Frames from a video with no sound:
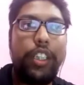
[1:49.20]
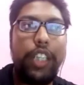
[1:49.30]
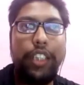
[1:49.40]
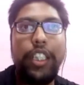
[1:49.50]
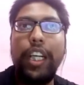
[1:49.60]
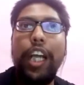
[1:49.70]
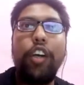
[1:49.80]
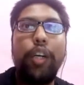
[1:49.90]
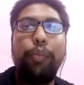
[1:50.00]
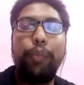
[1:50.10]
recently I
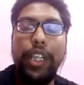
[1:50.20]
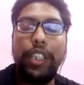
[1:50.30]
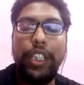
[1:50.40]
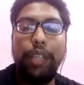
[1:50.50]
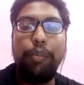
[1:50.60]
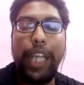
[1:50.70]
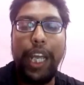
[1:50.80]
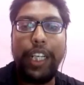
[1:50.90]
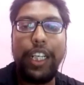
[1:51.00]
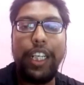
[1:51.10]
got PhD in
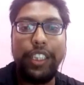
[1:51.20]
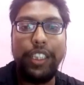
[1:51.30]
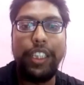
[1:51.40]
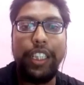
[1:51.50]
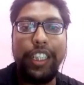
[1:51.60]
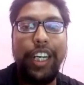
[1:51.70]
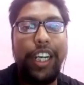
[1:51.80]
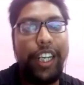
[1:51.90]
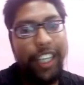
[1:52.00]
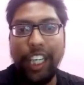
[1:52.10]
mechanical engineering.
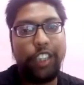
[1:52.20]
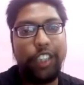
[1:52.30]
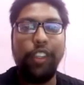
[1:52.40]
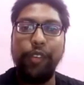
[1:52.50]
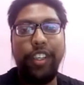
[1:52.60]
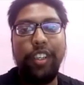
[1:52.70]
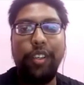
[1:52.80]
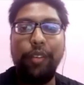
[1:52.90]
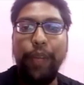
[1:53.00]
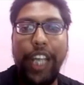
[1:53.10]
Again, transforming
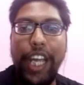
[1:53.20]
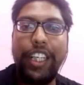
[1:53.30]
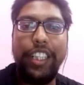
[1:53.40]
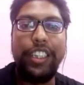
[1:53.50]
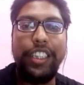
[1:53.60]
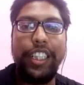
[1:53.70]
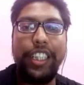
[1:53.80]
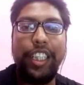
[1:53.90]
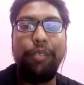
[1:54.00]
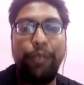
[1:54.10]
mechanical
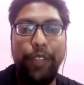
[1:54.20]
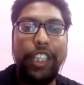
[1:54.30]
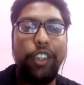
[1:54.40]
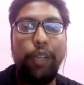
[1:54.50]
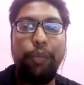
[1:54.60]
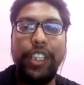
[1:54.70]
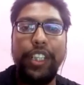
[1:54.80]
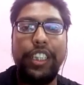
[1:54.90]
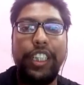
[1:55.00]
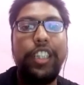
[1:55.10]
engineering. I got PhD
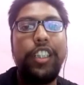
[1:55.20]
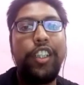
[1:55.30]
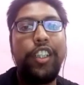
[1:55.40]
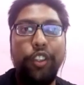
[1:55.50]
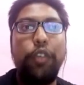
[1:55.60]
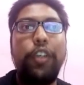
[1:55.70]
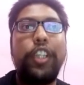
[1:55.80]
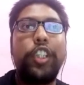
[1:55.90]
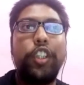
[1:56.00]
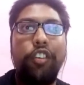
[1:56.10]
in
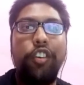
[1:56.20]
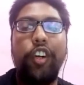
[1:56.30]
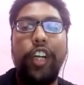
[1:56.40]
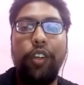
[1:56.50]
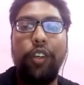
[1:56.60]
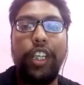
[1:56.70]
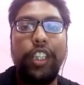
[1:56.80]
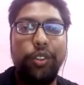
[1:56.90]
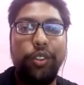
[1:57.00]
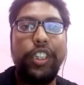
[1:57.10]
University of North Dakota.
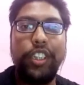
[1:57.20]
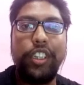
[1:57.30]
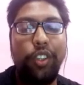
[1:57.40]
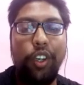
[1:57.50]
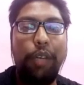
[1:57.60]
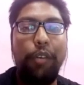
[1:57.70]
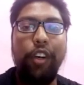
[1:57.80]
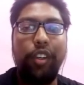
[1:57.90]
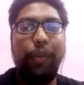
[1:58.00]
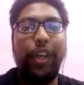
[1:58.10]
So this is all
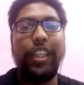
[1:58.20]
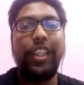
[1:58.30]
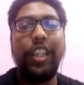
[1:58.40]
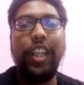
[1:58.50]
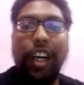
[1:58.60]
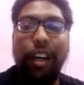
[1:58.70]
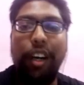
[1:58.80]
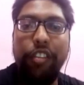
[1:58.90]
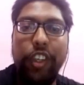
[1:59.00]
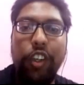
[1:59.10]
about my
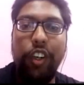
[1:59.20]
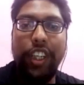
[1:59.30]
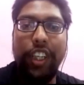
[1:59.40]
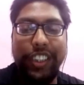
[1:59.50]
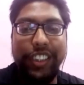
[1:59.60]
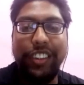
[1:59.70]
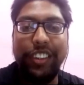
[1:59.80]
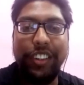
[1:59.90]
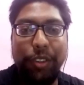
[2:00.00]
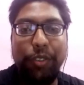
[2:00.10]
brief introduction,
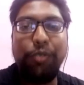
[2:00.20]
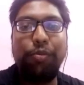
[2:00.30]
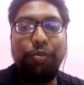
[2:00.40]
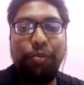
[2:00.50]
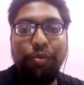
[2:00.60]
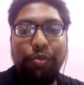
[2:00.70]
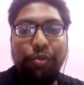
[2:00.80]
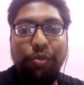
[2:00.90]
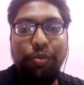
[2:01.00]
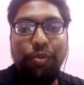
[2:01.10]
sir.
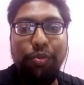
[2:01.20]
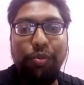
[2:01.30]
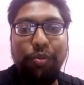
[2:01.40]
Okay.